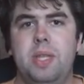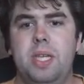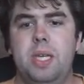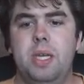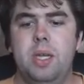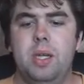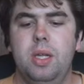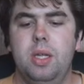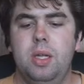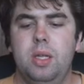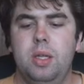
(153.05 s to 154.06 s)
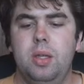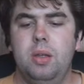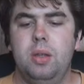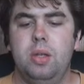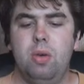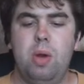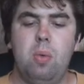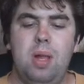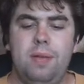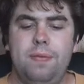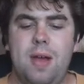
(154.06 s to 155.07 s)
the Great
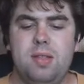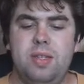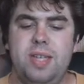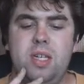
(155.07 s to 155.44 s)
Wall of Fossils.